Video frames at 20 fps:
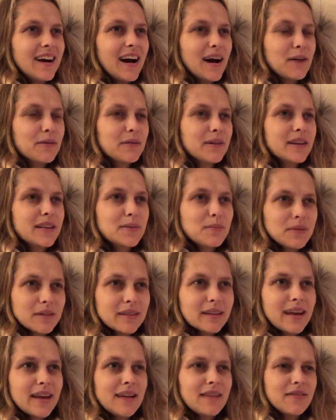I really
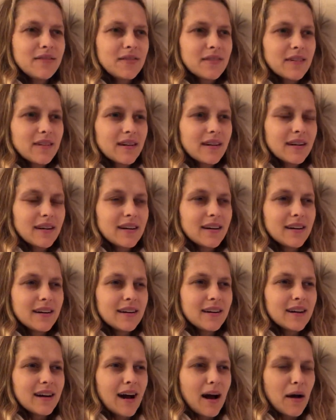believe
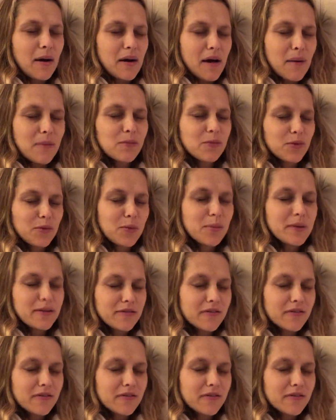I will be